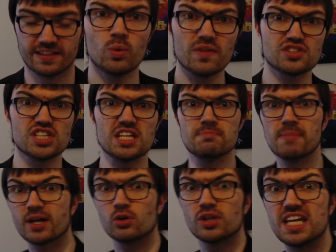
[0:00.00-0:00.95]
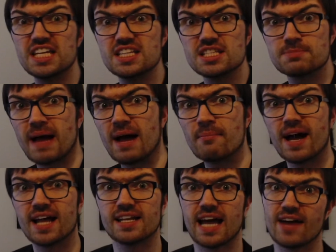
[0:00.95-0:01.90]
We've seen Michael Keaton's Batman
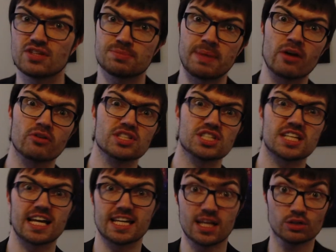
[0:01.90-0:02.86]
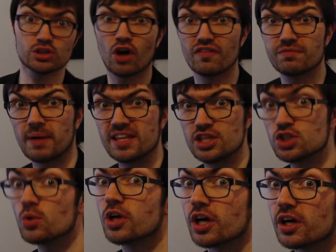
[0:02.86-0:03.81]
have his parents get killed off by the
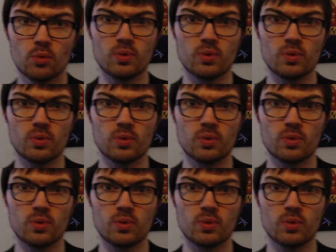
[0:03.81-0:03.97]
Joker.